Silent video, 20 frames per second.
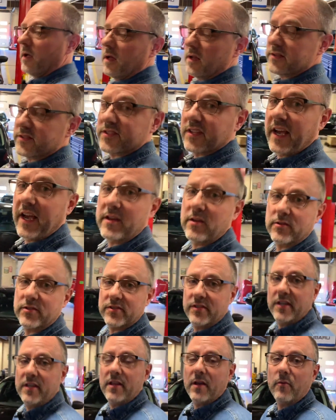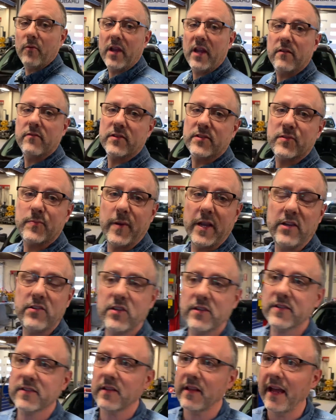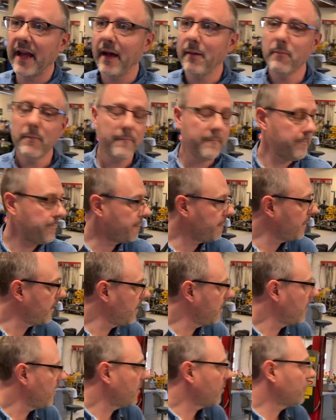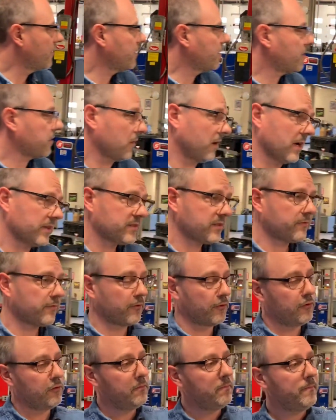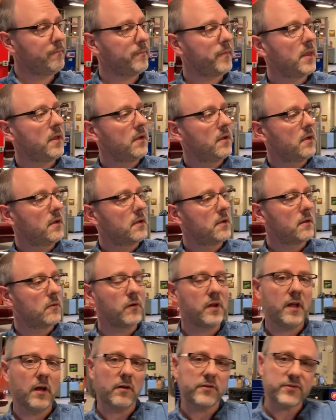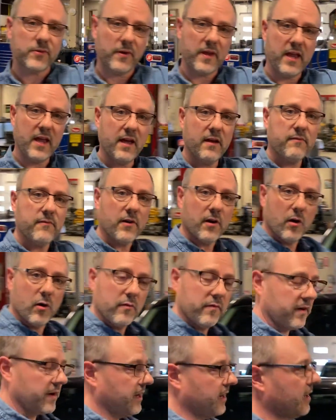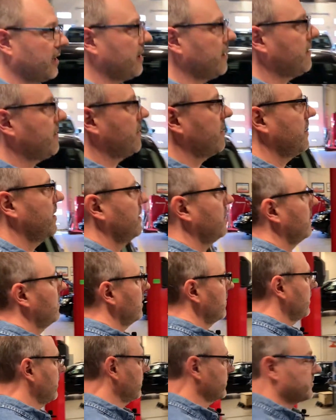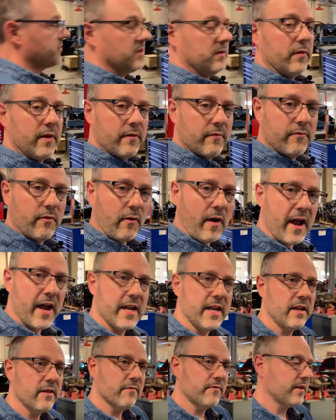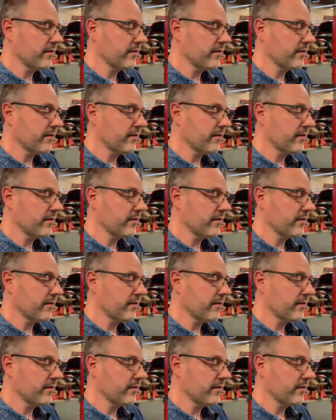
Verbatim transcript: Inside you'll see that we have a spacious lab with lots of room. We also have uh, over here, you'll see we have a variety of